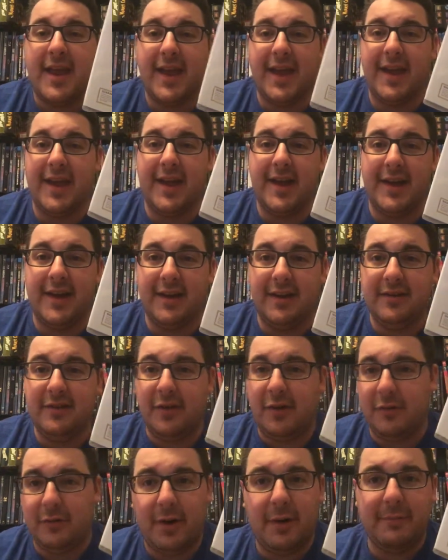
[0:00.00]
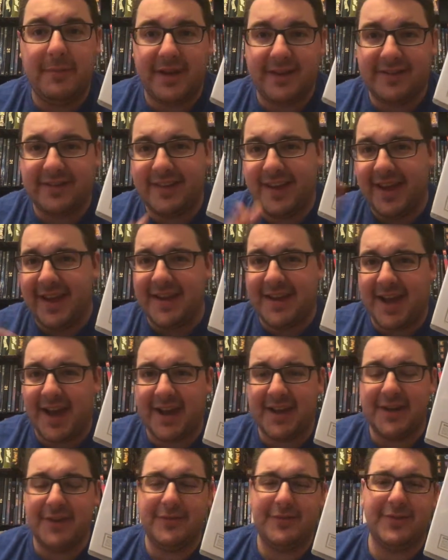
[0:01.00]
and a mainstay
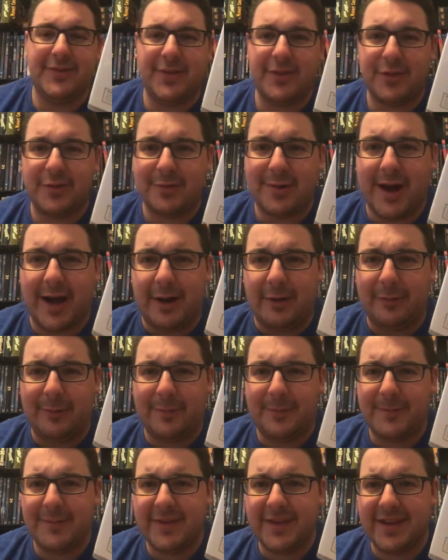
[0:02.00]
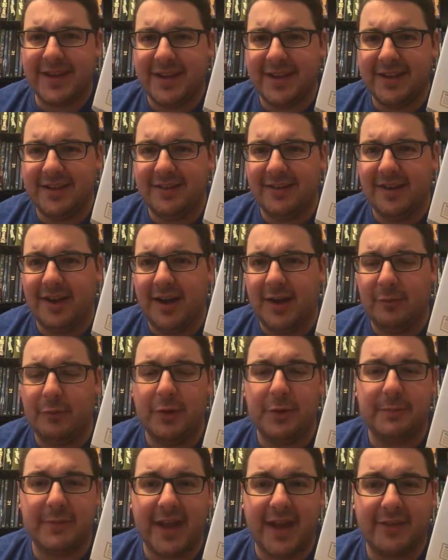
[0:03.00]
kind of throughout his
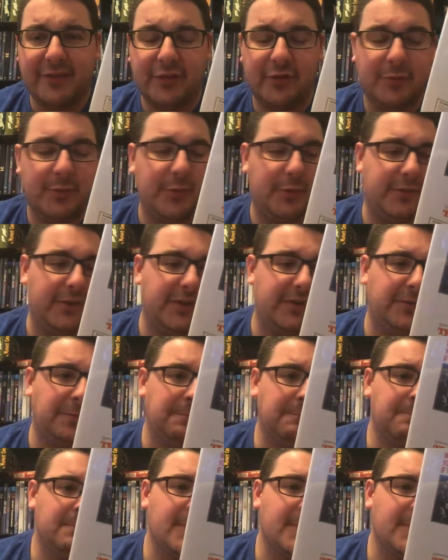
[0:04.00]
William Castle's movies.